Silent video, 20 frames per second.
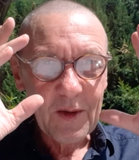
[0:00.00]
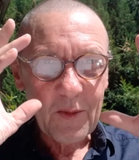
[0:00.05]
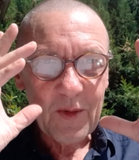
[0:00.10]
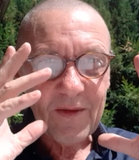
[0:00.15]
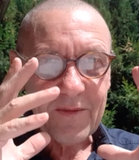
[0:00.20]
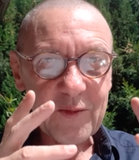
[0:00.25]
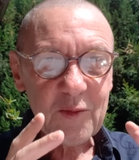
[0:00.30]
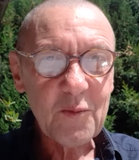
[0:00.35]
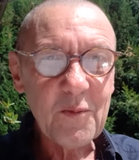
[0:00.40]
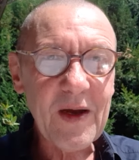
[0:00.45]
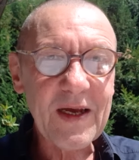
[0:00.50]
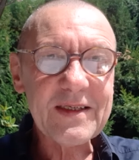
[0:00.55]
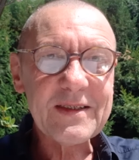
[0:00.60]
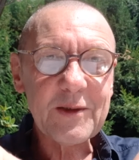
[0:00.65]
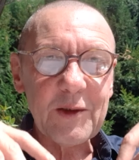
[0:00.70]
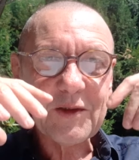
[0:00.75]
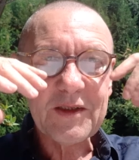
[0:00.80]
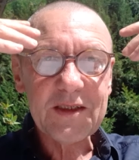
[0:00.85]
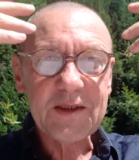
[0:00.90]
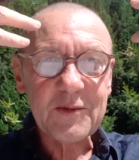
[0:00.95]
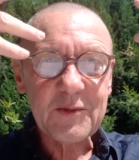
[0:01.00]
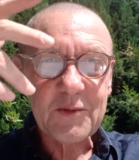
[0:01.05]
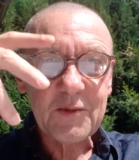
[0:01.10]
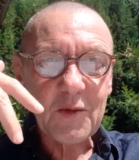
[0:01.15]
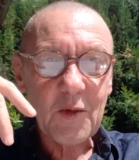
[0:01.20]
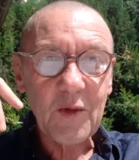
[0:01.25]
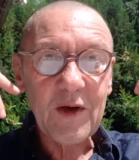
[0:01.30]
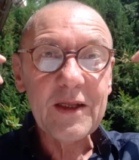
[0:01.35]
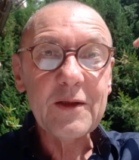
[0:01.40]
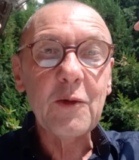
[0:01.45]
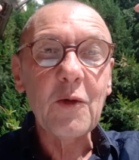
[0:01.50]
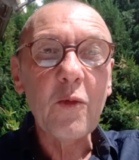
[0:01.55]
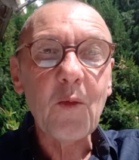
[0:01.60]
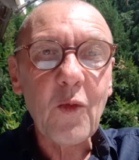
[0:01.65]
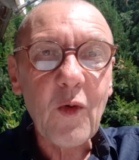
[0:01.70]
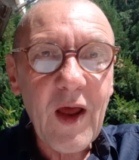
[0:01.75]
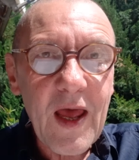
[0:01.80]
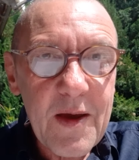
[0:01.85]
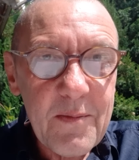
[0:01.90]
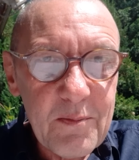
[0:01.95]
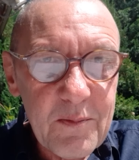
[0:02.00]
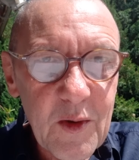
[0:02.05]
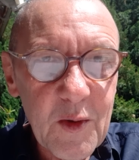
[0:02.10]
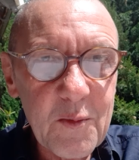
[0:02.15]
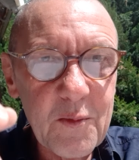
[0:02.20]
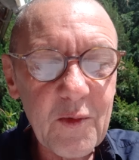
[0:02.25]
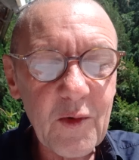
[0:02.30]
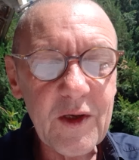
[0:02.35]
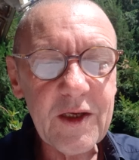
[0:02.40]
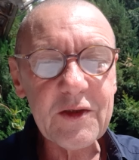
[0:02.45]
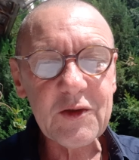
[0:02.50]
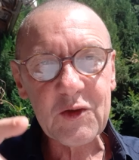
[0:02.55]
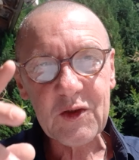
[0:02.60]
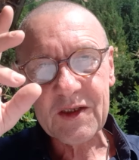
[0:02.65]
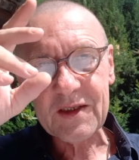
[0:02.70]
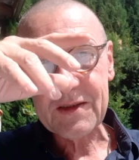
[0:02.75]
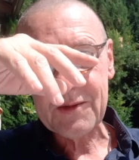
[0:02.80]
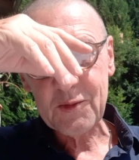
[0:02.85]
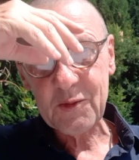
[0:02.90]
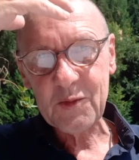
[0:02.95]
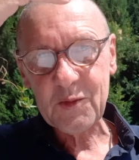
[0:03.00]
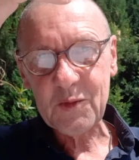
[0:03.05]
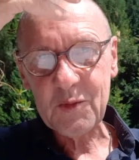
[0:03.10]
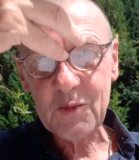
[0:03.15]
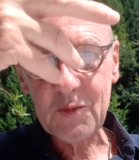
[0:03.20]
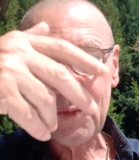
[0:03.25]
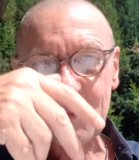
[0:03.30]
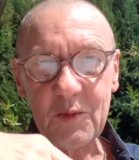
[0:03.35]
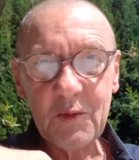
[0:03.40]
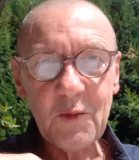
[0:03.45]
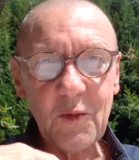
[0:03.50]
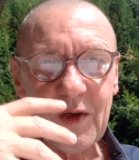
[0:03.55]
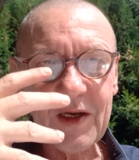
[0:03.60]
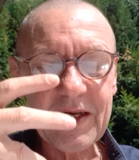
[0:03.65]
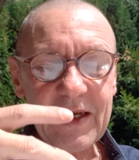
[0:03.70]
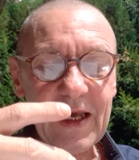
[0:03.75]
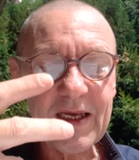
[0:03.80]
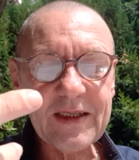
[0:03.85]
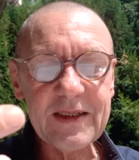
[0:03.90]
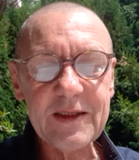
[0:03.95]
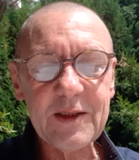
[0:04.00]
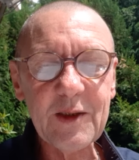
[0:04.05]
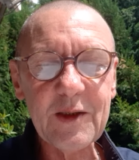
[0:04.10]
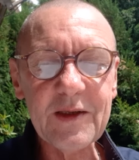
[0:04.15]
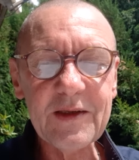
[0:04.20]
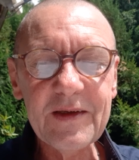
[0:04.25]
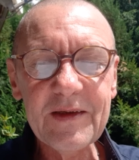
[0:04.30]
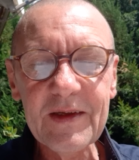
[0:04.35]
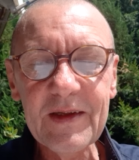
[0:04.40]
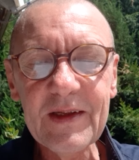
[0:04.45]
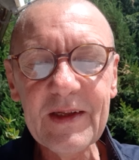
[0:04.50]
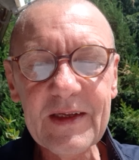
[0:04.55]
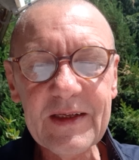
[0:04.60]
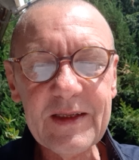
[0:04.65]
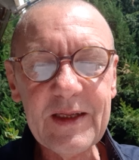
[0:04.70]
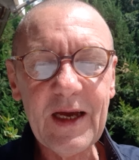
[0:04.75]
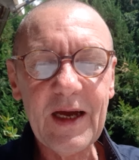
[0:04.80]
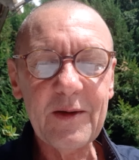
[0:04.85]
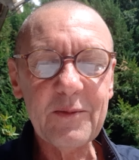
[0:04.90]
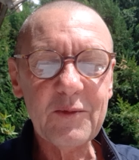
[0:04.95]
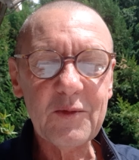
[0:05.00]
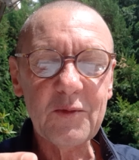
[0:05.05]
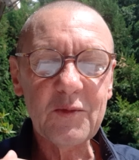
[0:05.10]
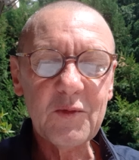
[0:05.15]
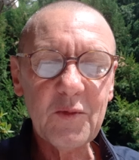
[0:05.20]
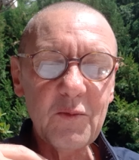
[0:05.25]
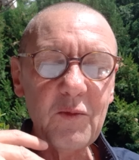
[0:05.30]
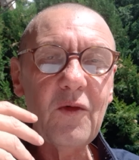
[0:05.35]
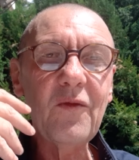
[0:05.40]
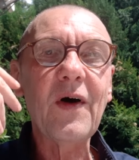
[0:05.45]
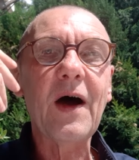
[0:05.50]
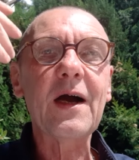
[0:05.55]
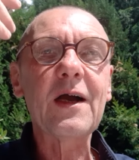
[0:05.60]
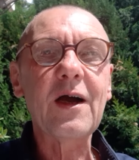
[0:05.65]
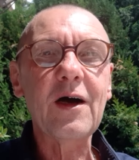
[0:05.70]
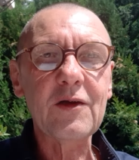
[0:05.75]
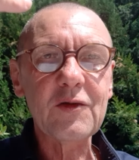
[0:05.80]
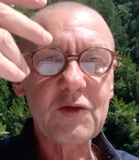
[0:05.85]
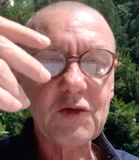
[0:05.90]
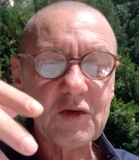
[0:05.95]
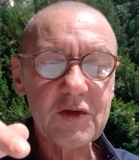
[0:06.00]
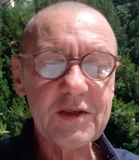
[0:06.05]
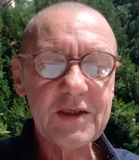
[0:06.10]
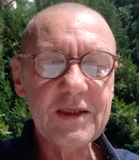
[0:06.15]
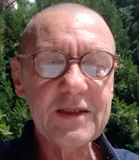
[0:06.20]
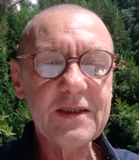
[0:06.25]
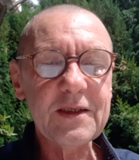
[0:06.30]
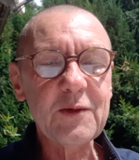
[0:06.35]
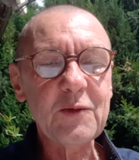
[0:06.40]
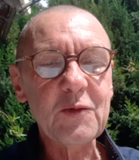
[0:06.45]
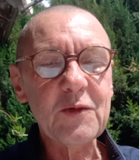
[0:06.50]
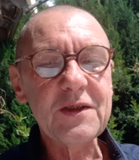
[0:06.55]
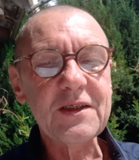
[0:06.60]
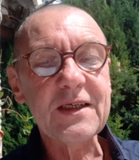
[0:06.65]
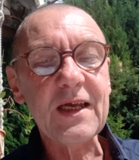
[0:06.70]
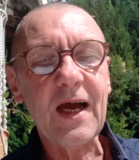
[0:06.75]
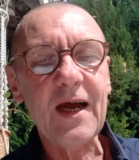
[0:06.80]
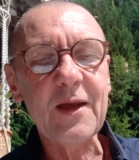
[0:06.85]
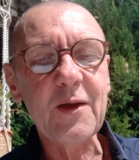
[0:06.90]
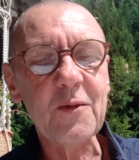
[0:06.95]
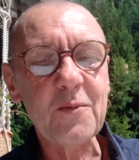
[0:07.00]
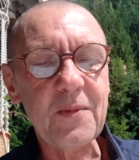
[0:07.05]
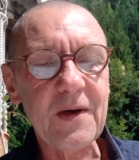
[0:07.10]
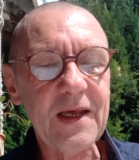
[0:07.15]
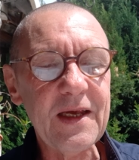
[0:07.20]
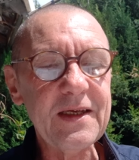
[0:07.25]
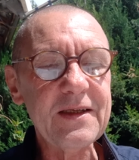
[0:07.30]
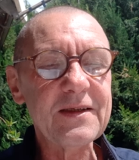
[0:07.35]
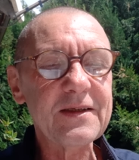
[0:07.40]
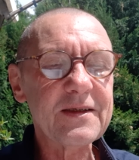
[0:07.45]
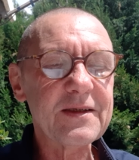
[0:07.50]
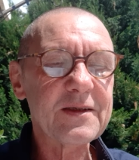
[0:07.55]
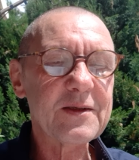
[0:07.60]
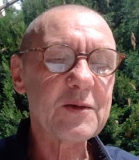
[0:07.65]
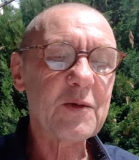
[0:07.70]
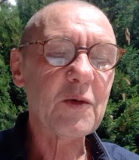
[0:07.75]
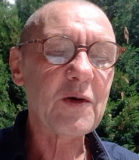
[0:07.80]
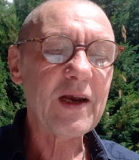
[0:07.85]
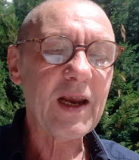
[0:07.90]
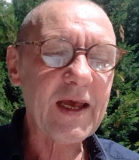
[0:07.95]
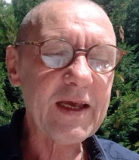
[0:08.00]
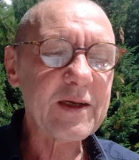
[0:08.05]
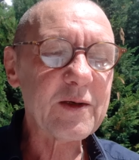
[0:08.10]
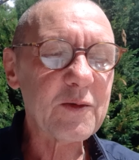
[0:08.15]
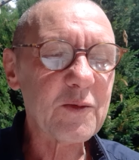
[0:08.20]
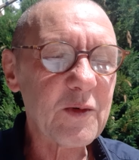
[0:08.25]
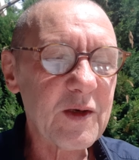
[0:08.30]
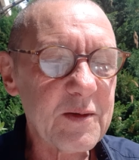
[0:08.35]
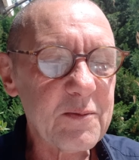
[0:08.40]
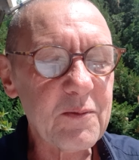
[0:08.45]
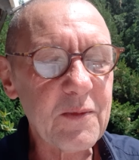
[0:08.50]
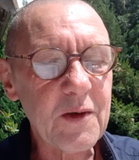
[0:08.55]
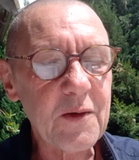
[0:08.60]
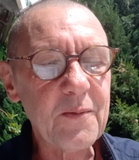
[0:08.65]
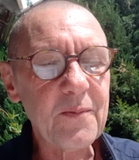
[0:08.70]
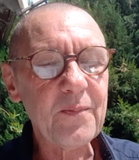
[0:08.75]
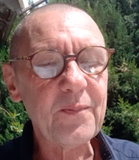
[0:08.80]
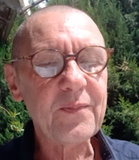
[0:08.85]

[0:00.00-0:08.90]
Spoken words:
We have to master this to create the rainbow bridge and to ignite to move our consciousness into these higher planes. It's called Like a Rainbow.